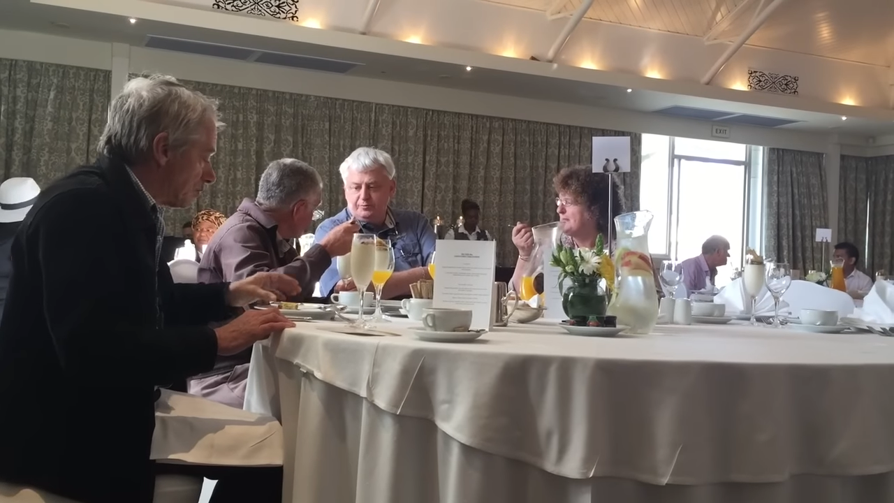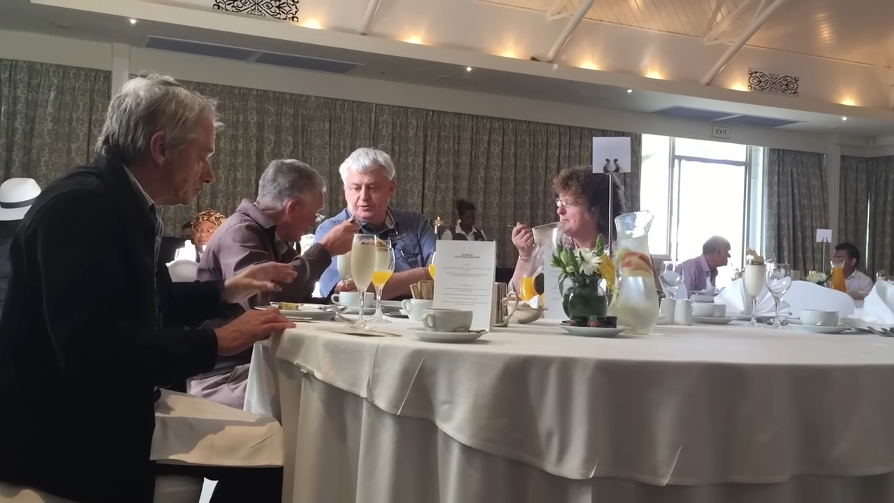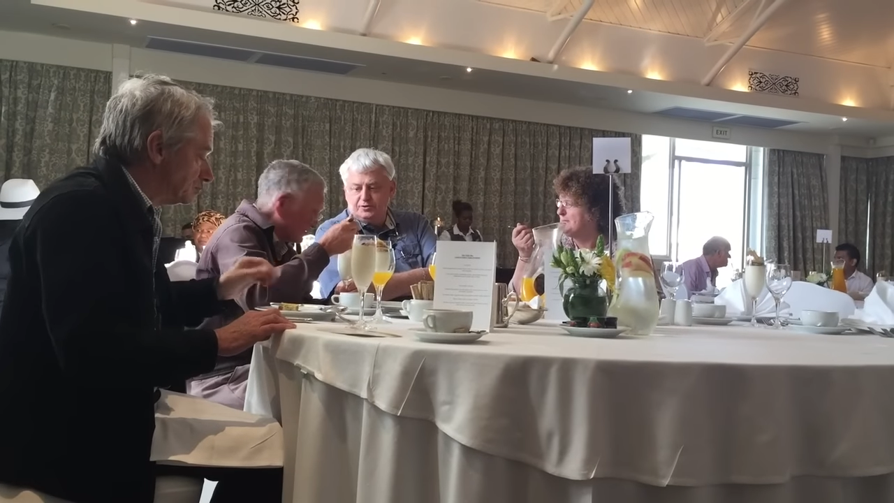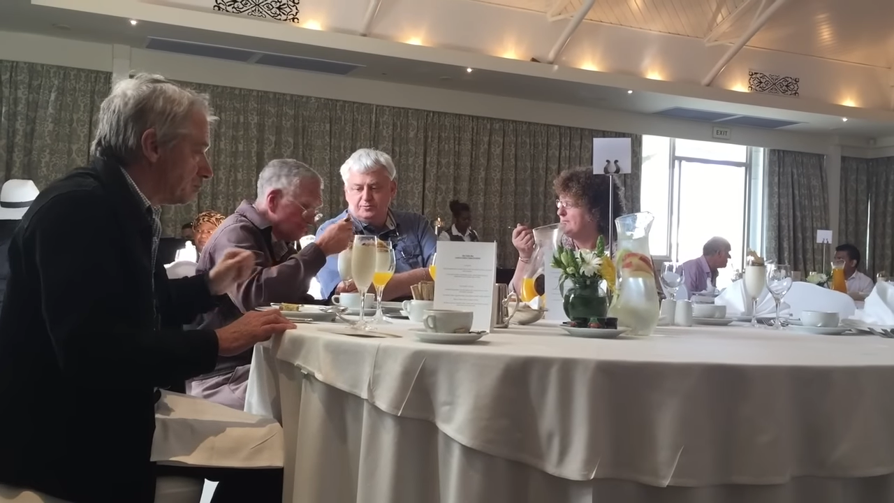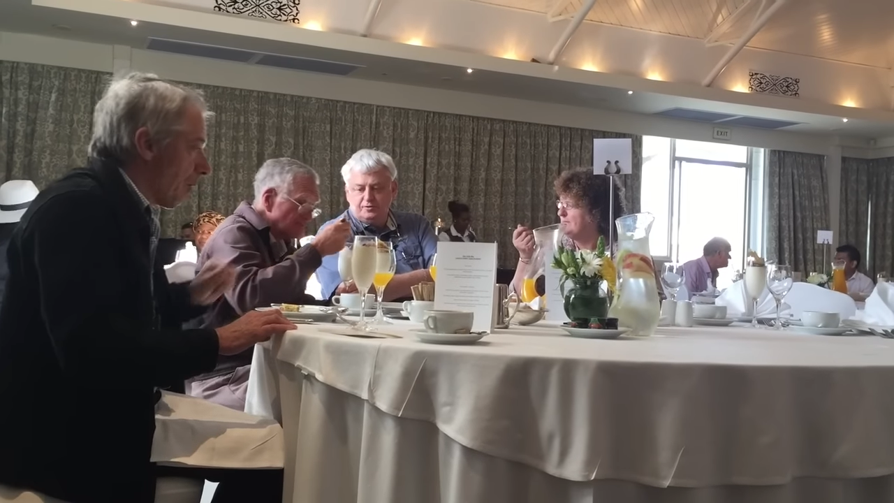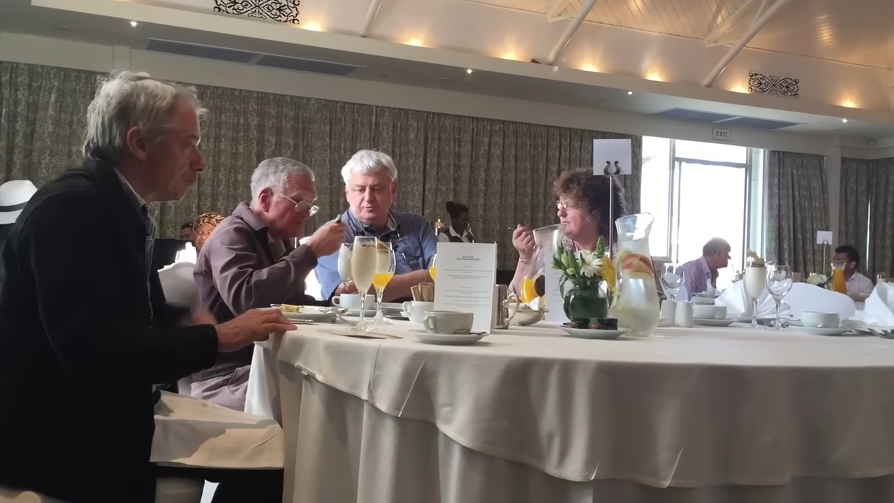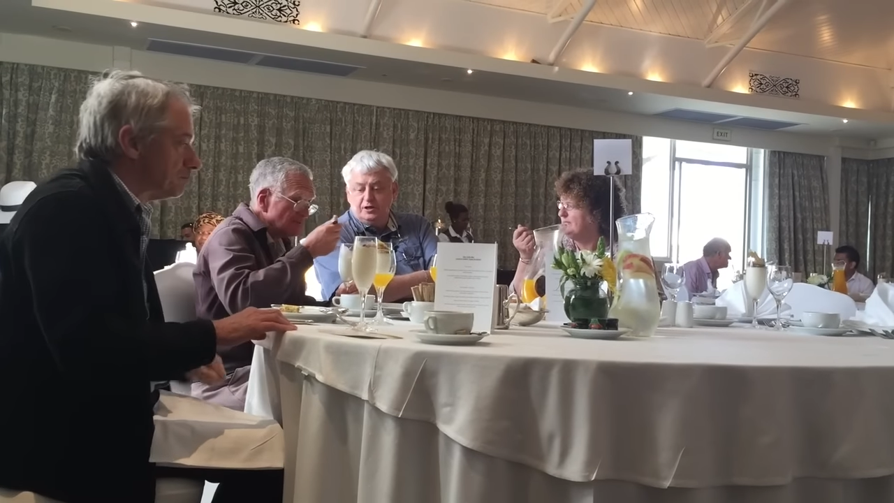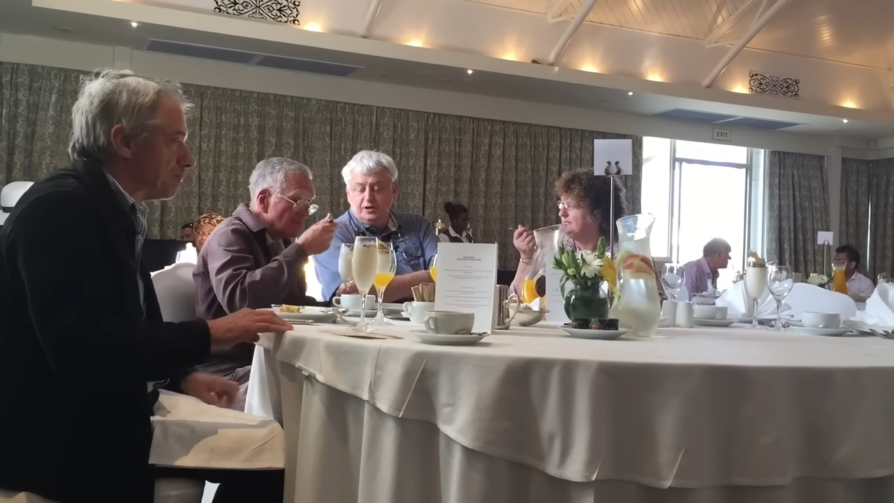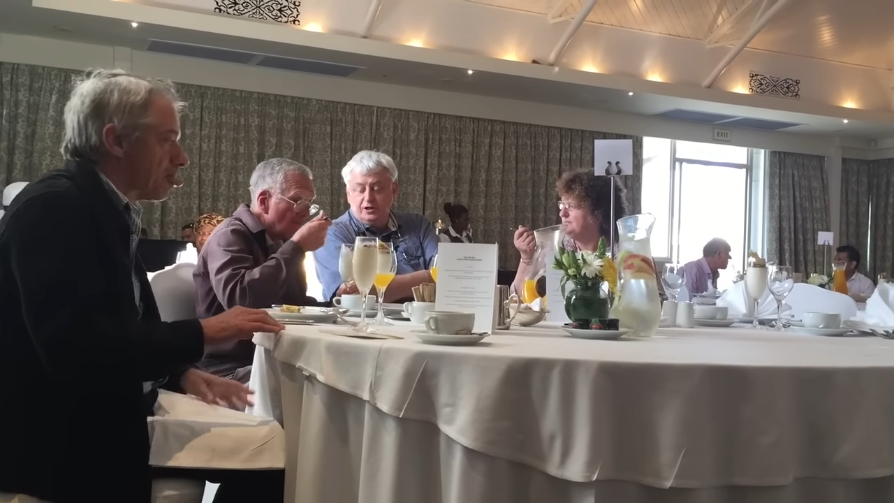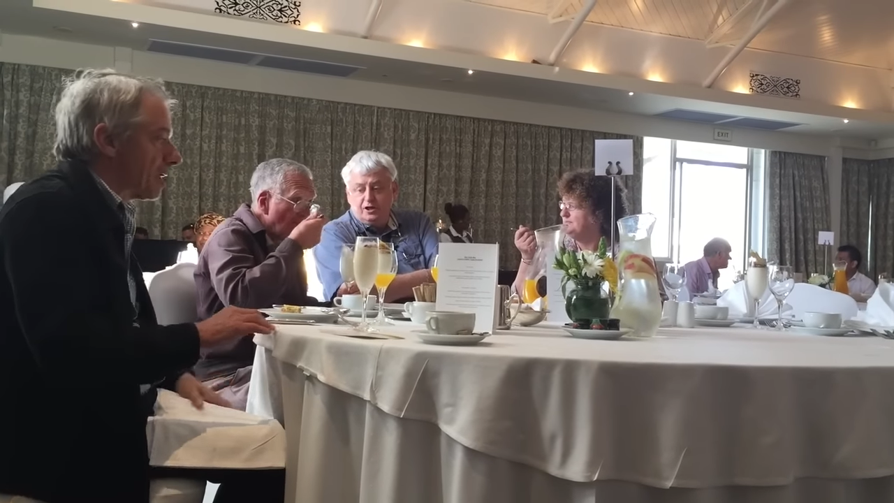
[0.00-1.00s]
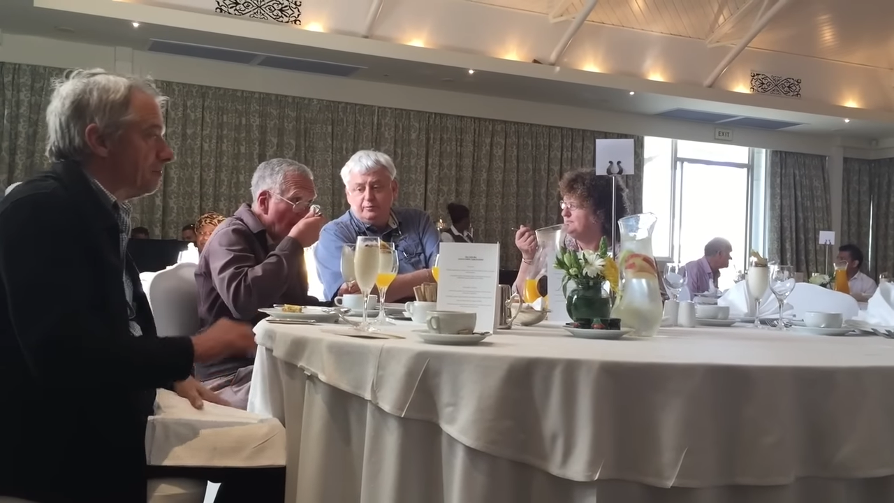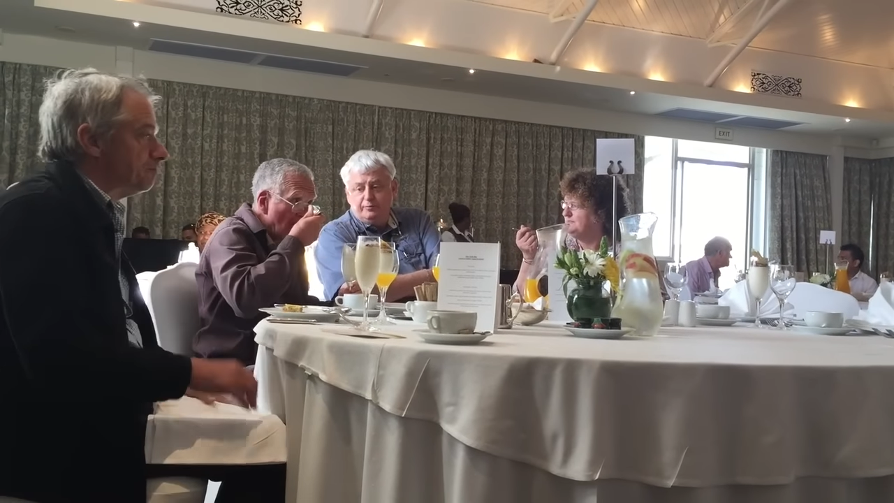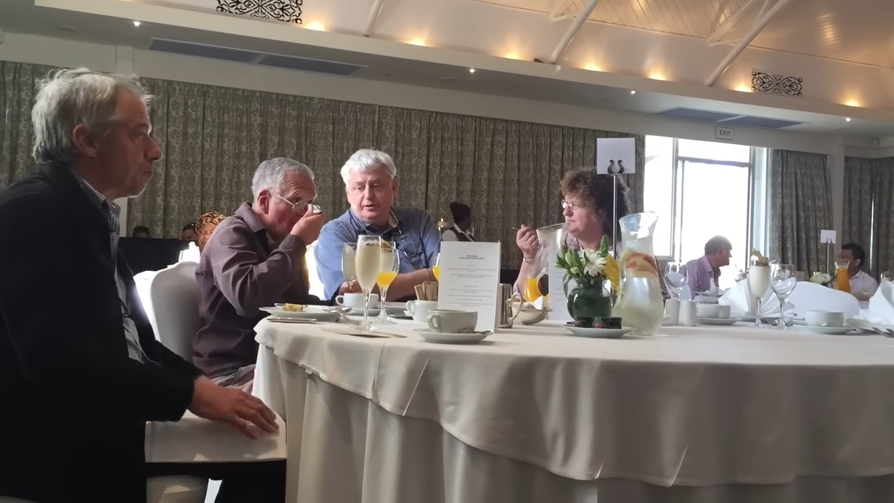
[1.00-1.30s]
is the fourth estate.